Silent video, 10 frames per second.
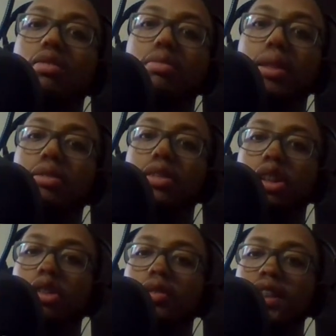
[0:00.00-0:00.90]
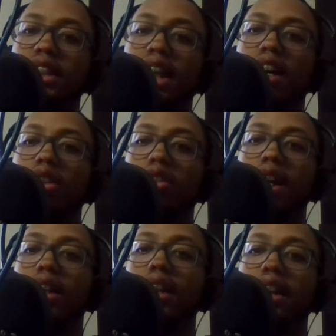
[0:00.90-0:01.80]
will be the result for the Seattle
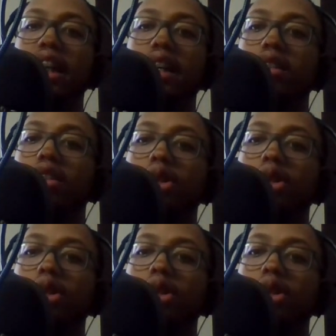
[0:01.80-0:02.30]
Kraken at the end of